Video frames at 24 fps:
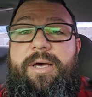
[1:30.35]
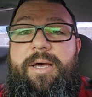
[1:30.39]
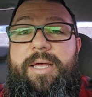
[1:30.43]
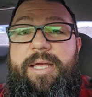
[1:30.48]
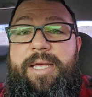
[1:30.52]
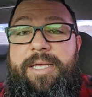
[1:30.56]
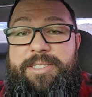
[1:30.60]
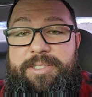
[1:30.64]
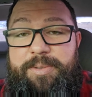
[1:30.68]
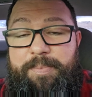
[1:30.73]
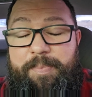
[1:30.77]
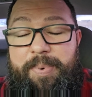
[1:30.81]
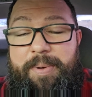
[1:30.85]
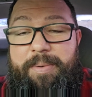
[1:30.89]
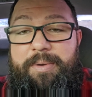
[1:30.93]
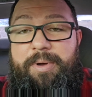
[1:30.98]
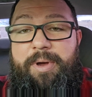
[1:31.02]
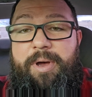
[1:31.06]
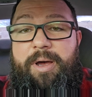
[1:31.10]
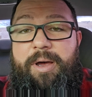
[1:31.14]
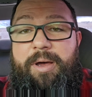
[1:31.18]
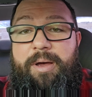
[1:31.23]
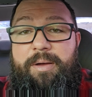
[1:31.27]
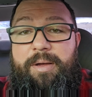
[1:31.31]
he's
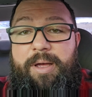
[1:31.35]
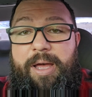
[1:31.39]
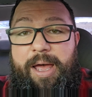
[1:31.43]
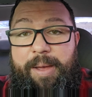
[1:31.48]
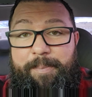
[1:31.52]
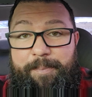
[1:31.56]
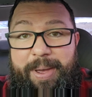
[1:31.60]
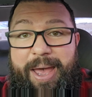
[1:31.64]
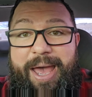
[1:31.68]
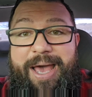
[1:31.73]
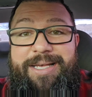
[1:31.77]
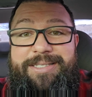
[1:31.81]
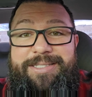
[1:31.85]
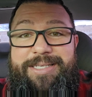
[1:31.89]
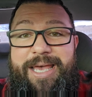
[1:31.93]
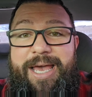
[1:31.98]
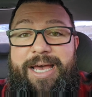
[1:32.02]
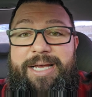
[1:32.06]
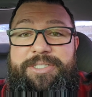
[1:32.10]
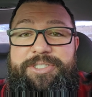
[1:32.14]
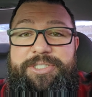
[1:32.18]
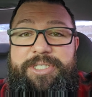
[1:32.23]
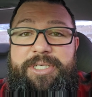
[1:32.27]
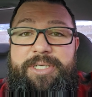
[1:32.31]
at pass
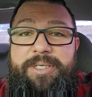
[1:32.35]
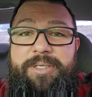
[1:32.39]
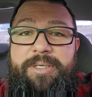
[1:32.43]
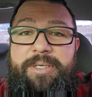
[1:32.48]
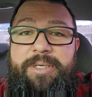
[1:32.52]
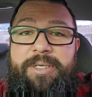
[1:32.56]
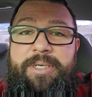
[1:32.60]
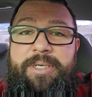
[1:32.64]
catching.